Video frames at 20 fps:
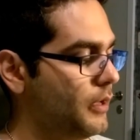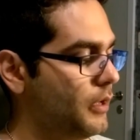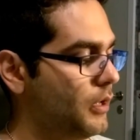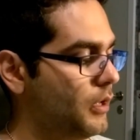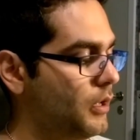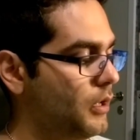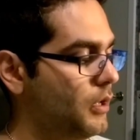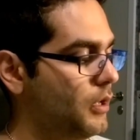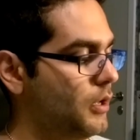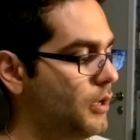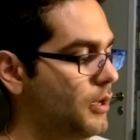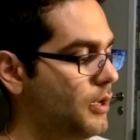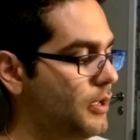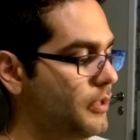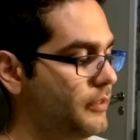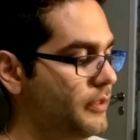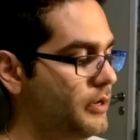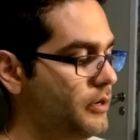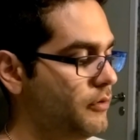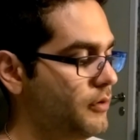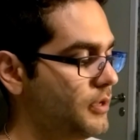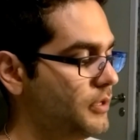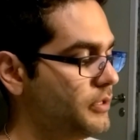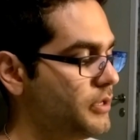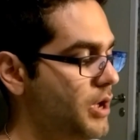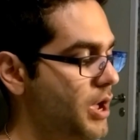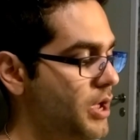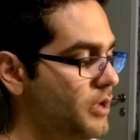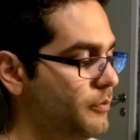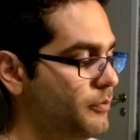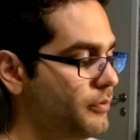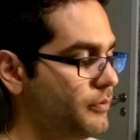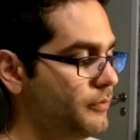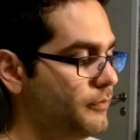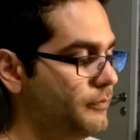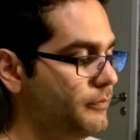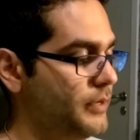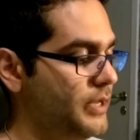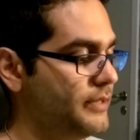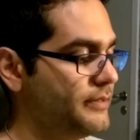and then you can type
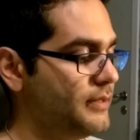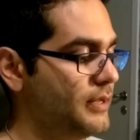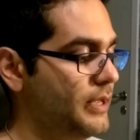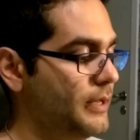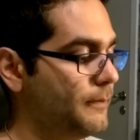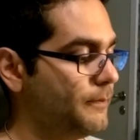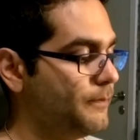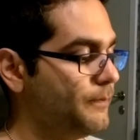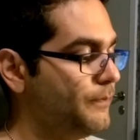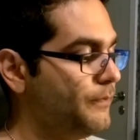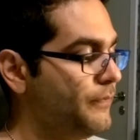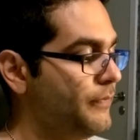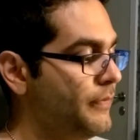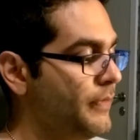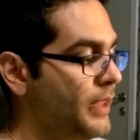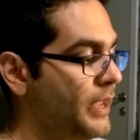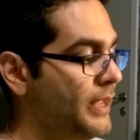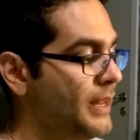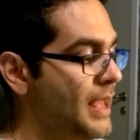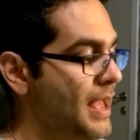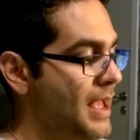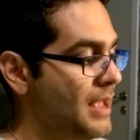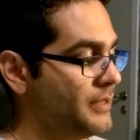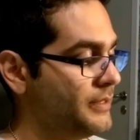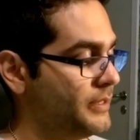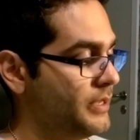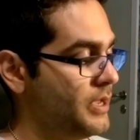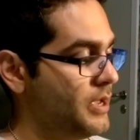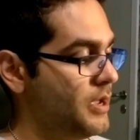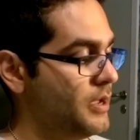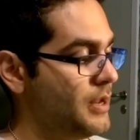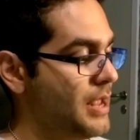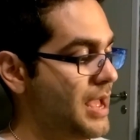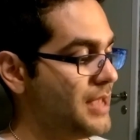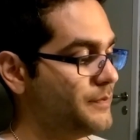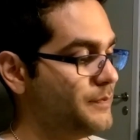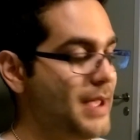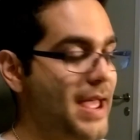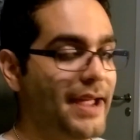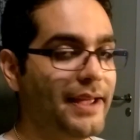easily. It has
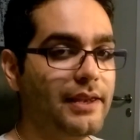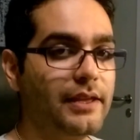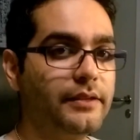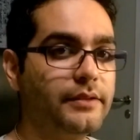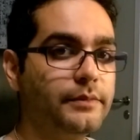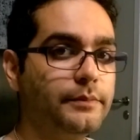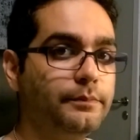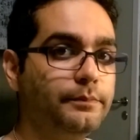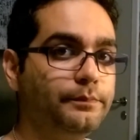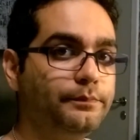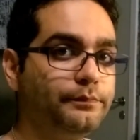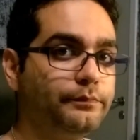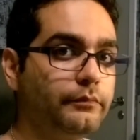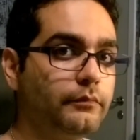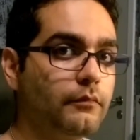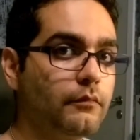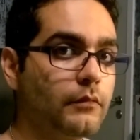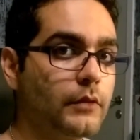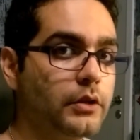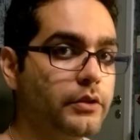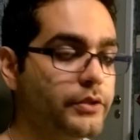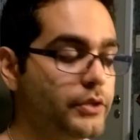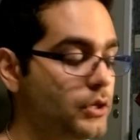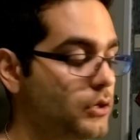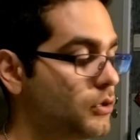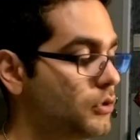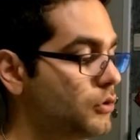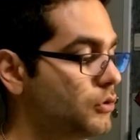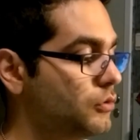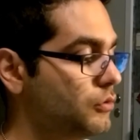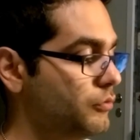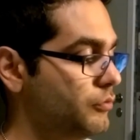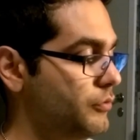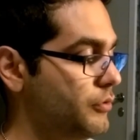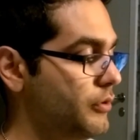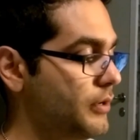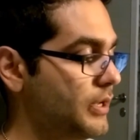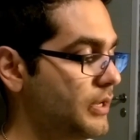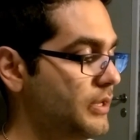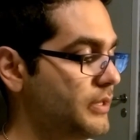backlit, so
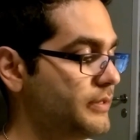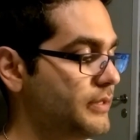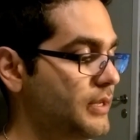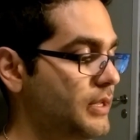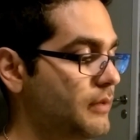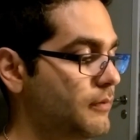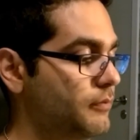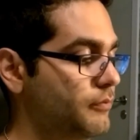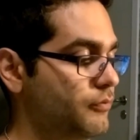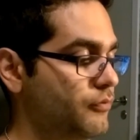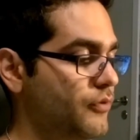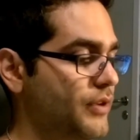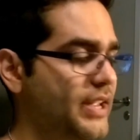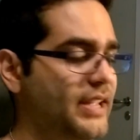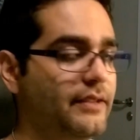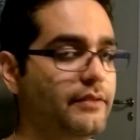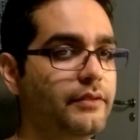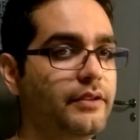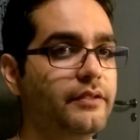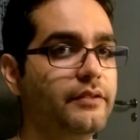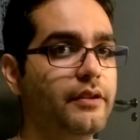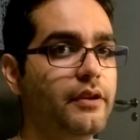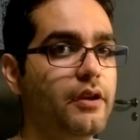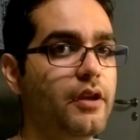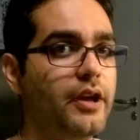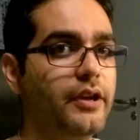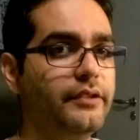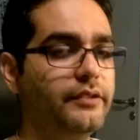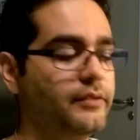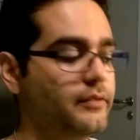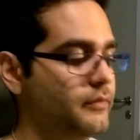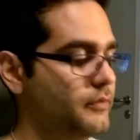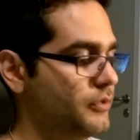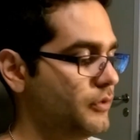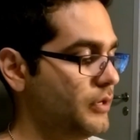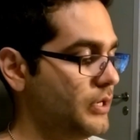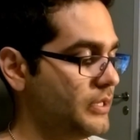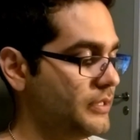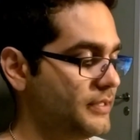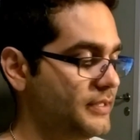you can easily read in the night, so
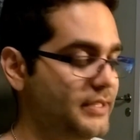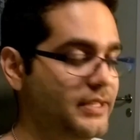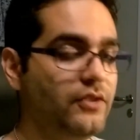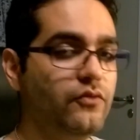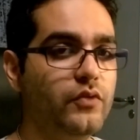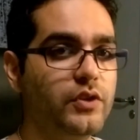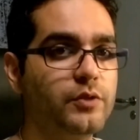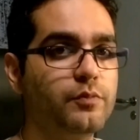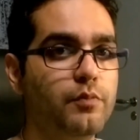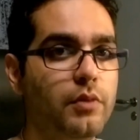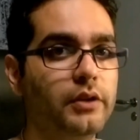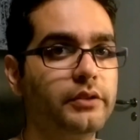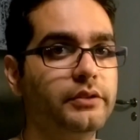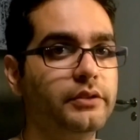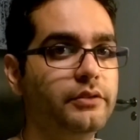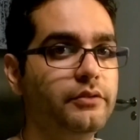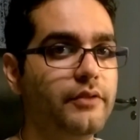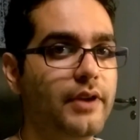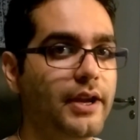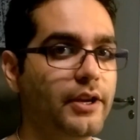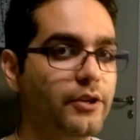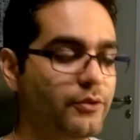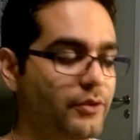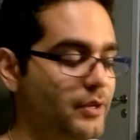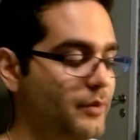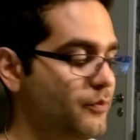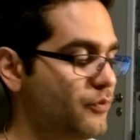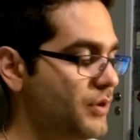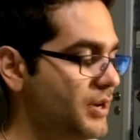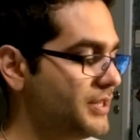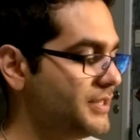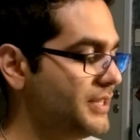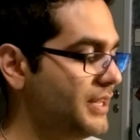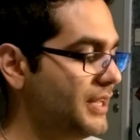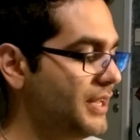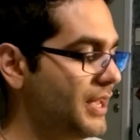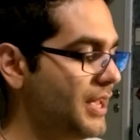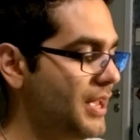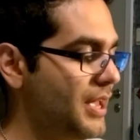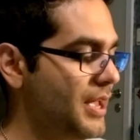you can see which button you're actually
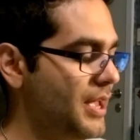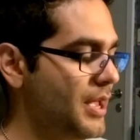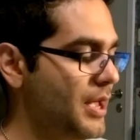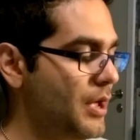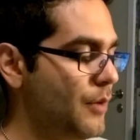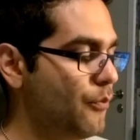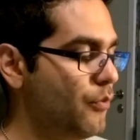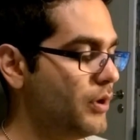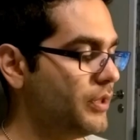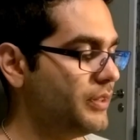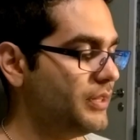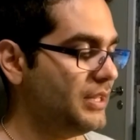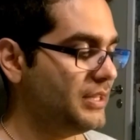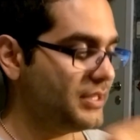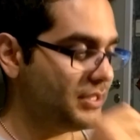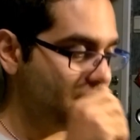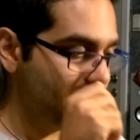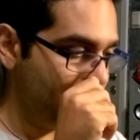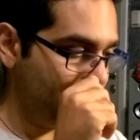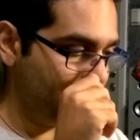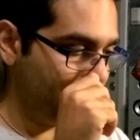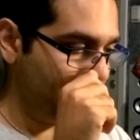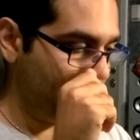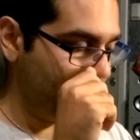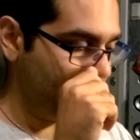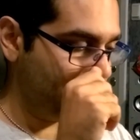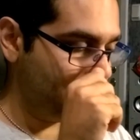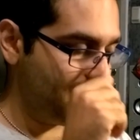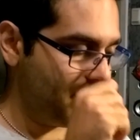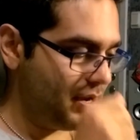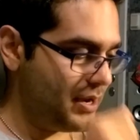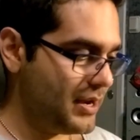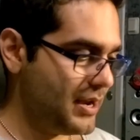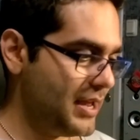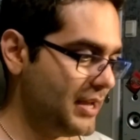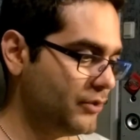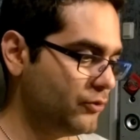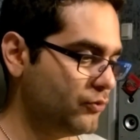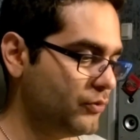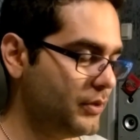pressing. But it's not
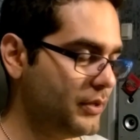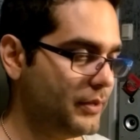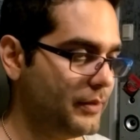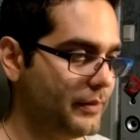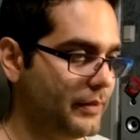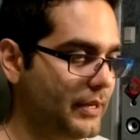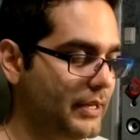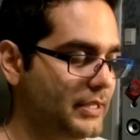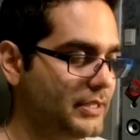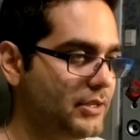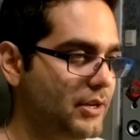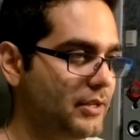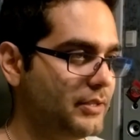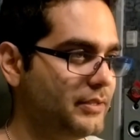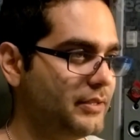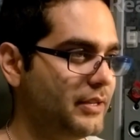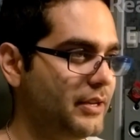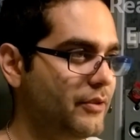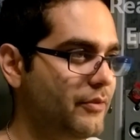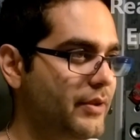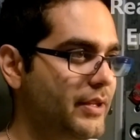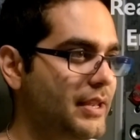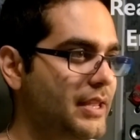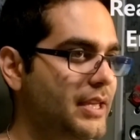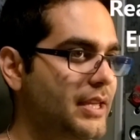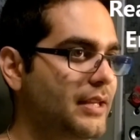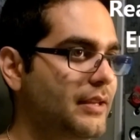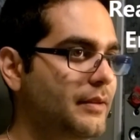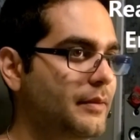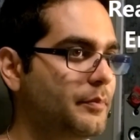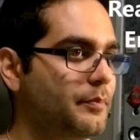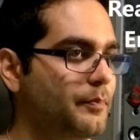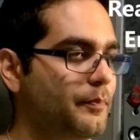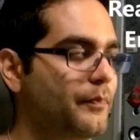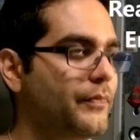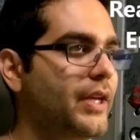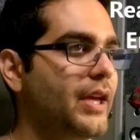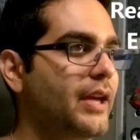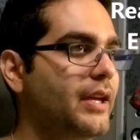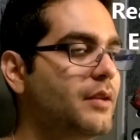a really
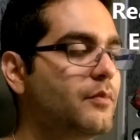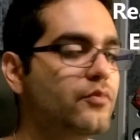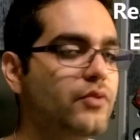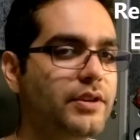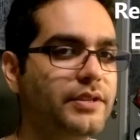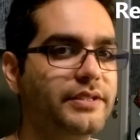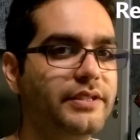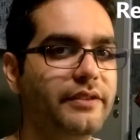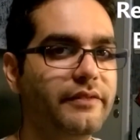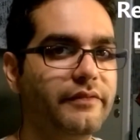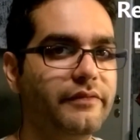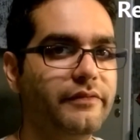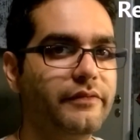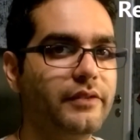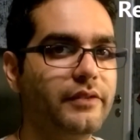impressive